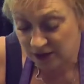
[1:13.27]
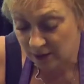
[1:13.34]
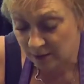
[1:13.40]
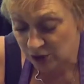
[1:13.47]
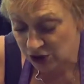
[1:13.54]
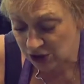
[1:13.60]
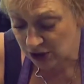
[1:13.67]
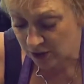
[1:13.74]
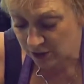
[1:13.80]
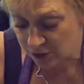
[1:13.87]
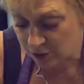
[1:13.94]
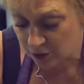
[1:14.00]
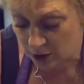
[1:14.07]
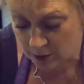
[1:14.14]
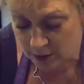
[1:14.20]
So I'm just going to
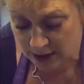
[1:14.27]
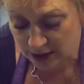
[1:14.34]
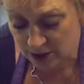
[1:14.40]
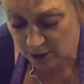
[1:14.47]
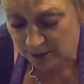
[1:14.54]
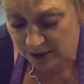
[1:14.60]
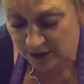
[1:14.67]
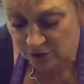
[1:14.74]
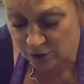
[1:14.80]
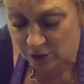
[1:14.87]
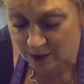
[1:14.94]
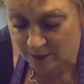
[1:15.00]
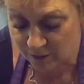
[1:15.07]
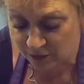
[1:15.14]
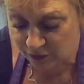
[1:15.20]
throw a little bit of
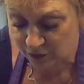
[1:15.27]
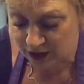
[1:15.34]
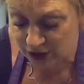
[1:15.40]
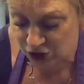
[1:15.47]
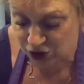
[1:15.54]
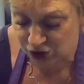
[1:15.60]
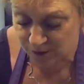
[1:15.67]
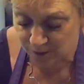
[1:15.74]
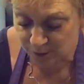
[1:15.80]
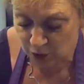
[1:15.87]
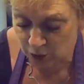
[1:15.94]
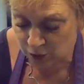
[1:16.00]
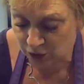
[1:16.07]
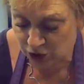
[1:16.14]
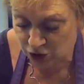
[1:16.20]
creme fraiche
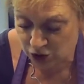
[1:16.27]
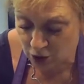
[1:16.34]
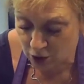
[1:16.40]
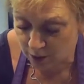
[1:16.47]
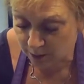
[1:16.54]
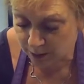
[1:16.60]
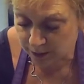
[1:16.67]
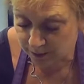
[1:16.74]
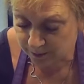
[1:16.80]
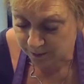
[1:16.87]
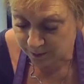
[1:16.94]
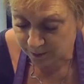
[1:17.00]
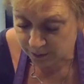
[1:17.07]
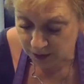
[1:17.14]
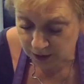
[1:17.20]
on the top.
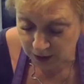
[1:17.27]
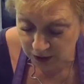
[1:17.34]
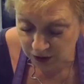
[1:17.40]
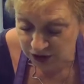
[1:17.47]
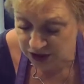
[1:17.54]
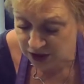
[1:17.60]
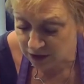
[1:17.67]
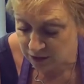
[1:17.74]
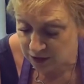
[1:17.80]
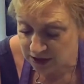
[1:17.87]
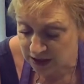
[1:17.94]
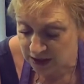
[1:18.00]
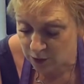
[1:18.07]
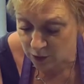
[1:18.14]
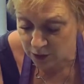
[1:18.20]
Can you still
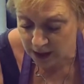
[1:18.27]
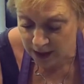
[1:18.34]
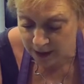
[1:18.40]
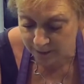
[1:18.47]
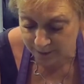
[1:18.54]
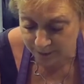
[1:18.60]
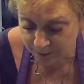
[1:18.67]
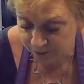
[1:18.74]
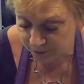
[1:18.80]
see all that?